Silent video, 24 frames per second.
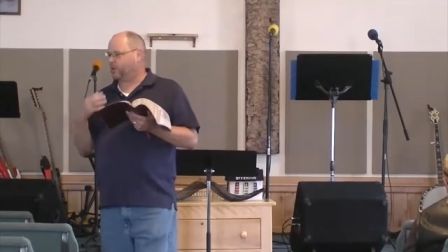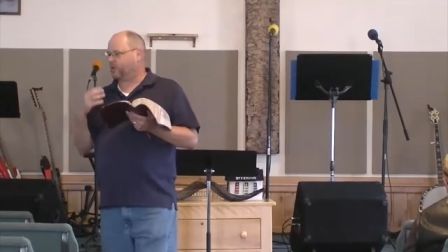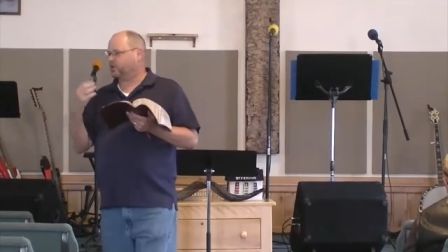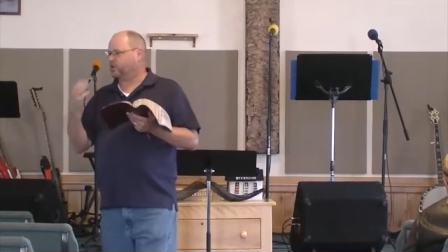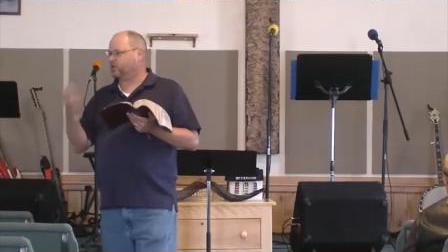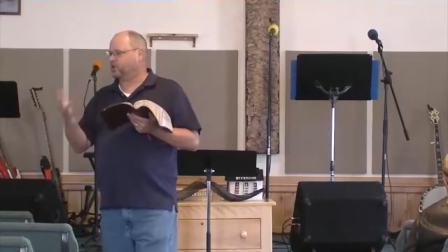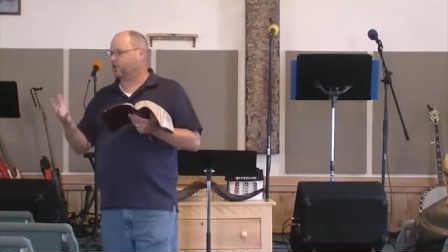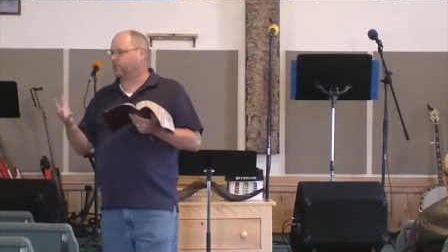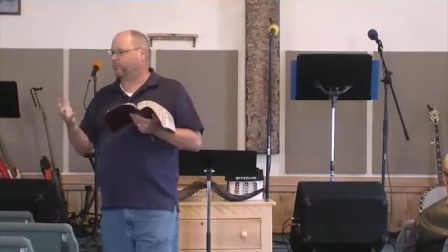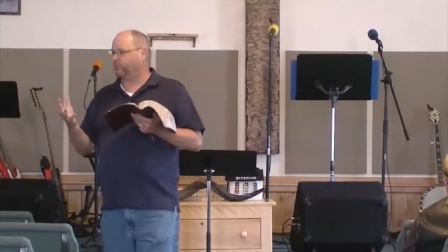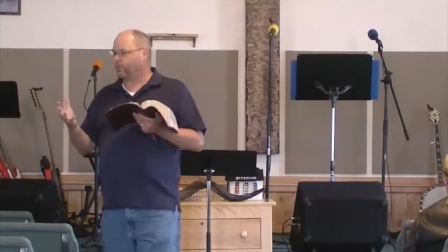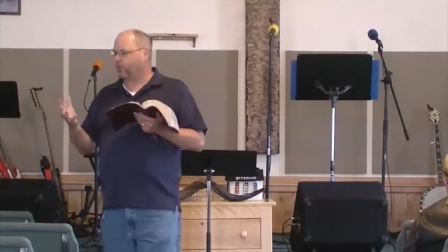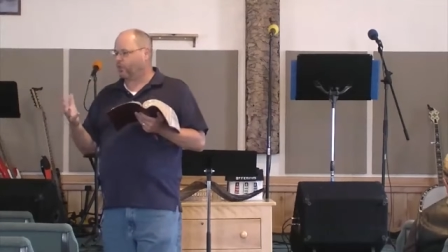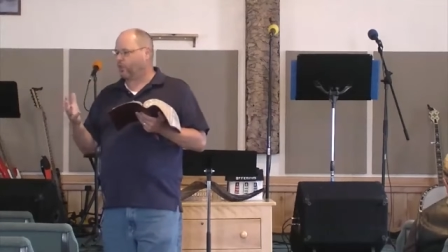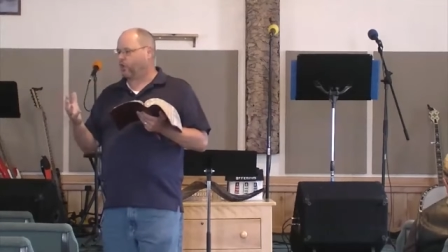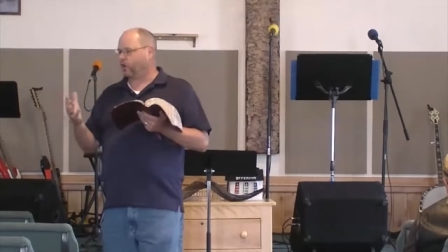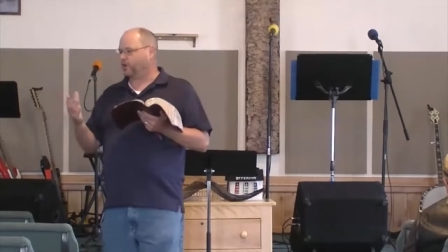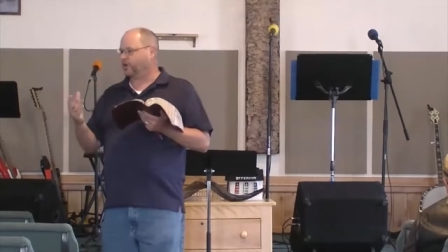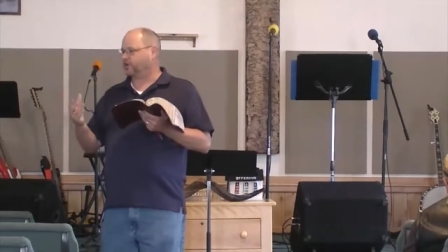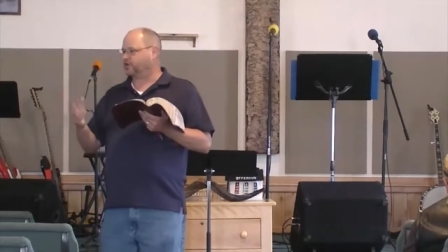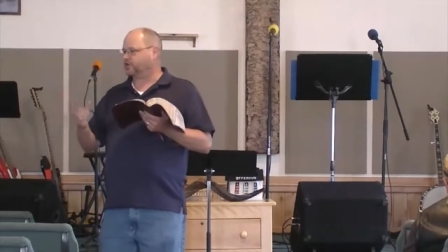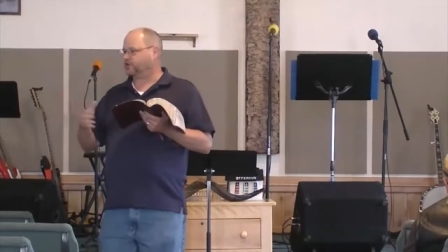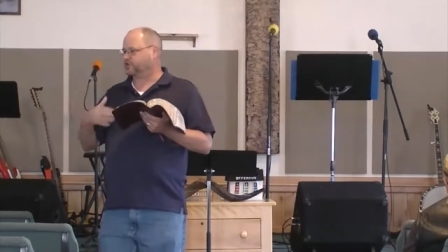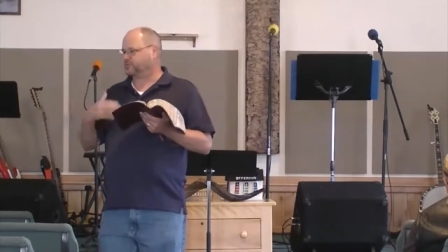when you're
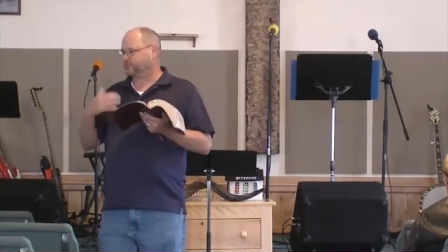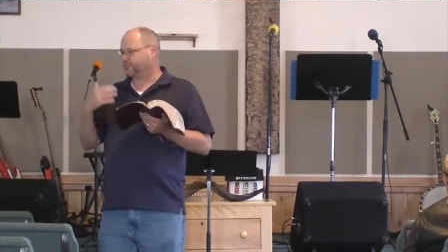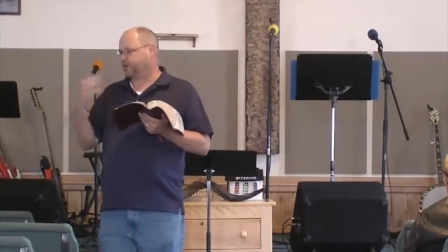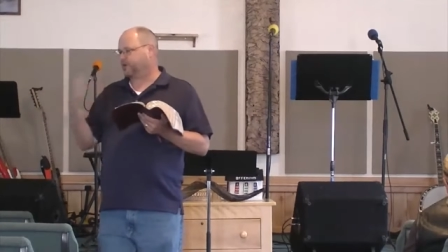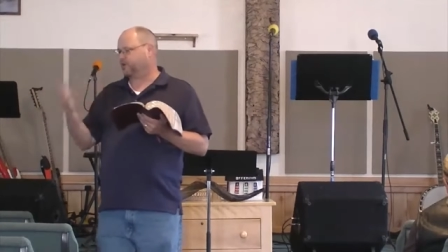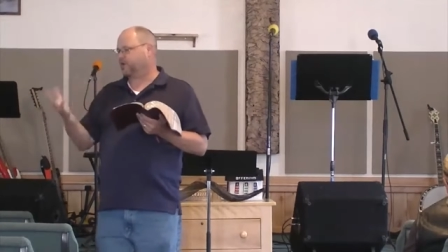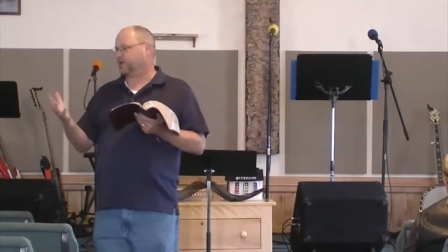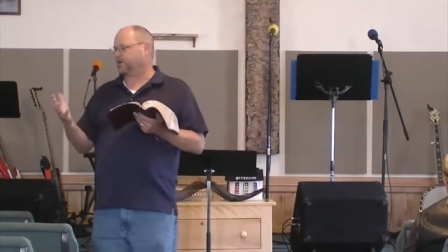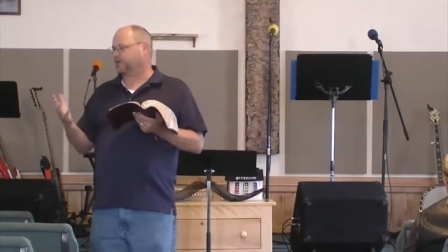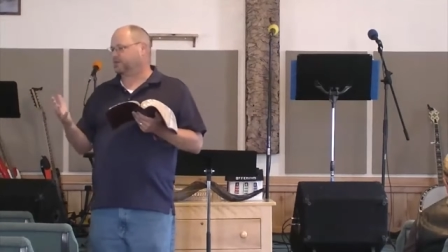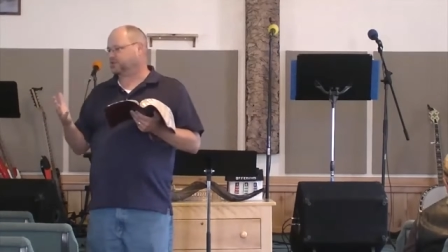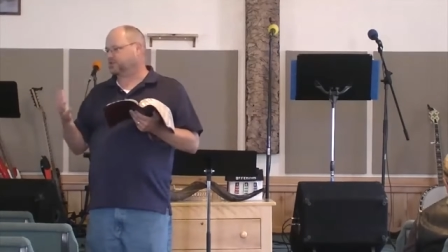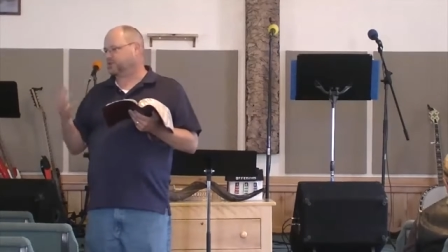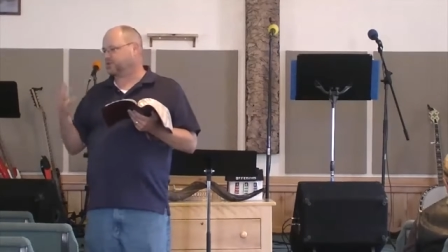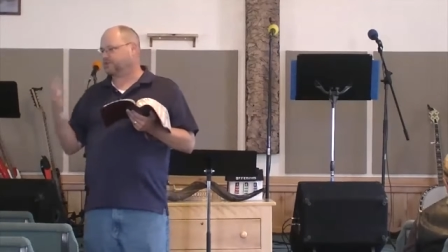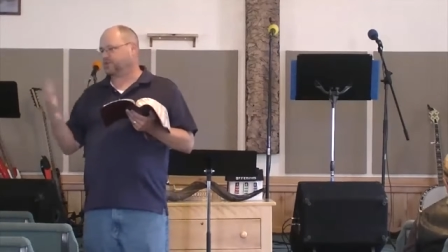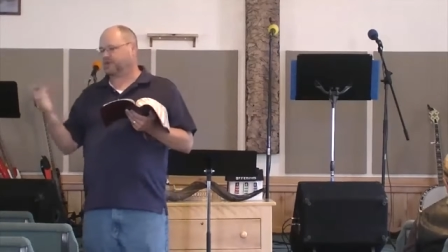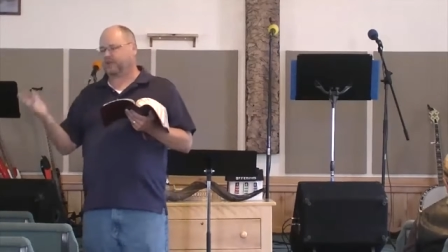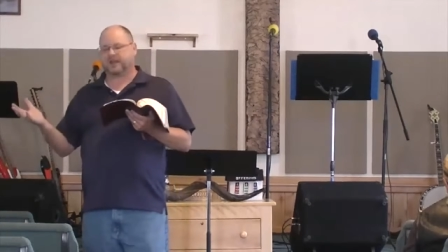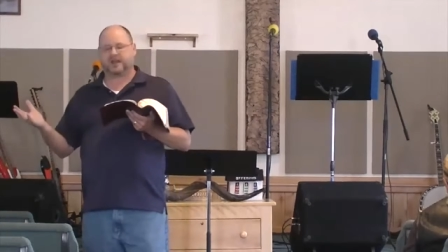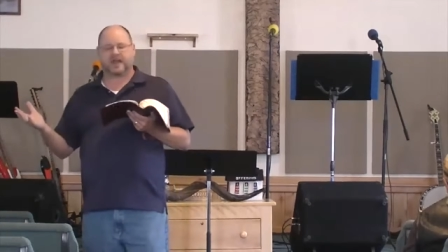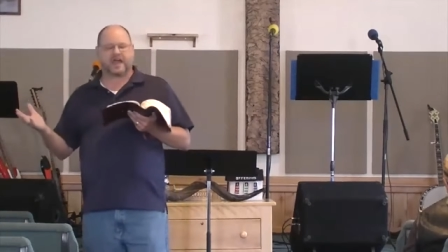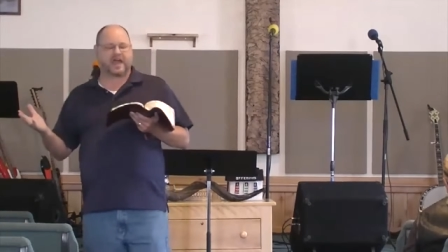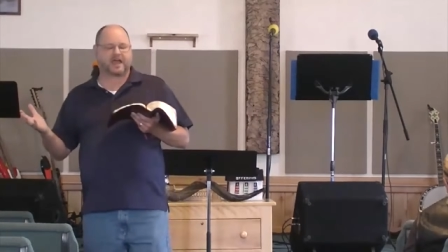born, your spirit is
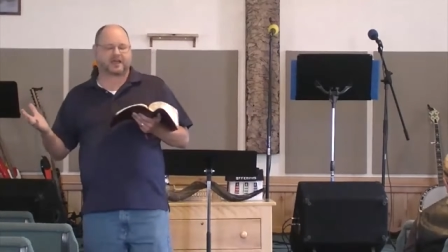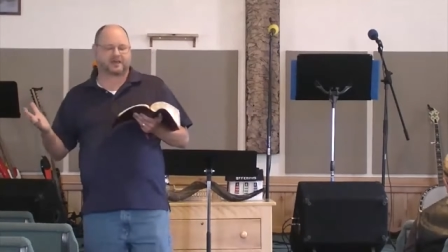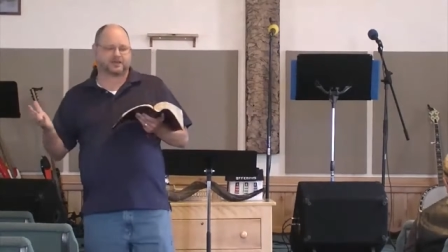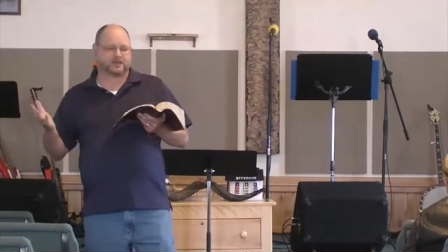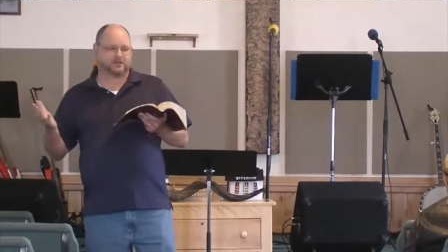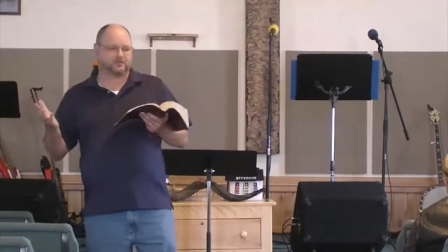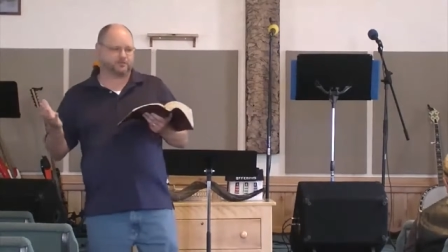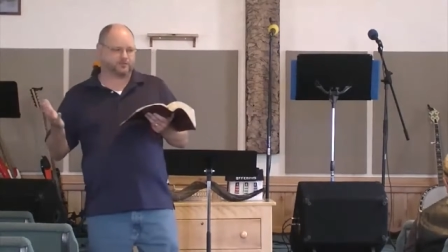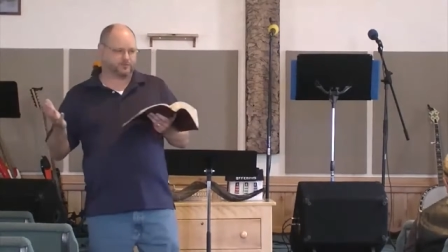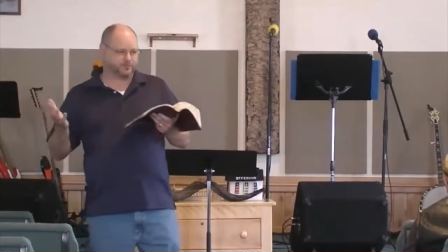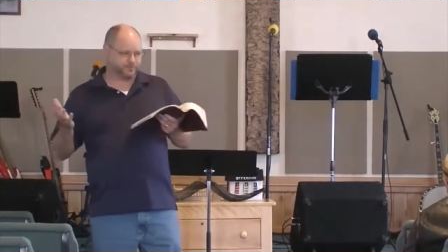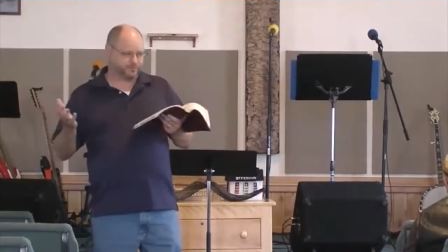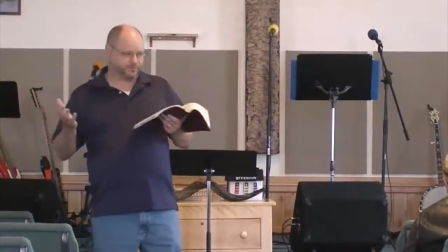living and active.